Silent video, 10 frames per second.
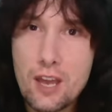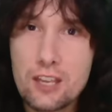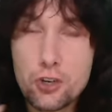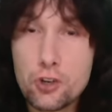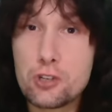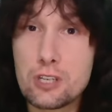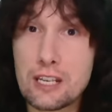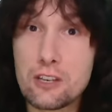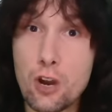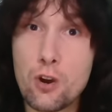
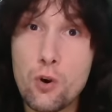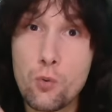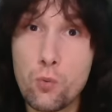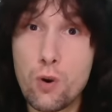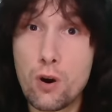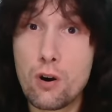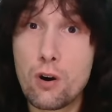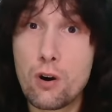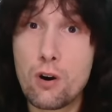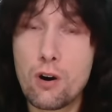Usually you go
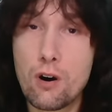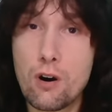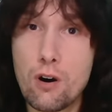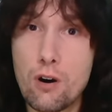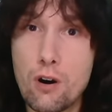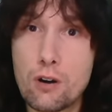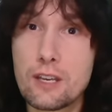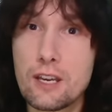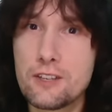whoa,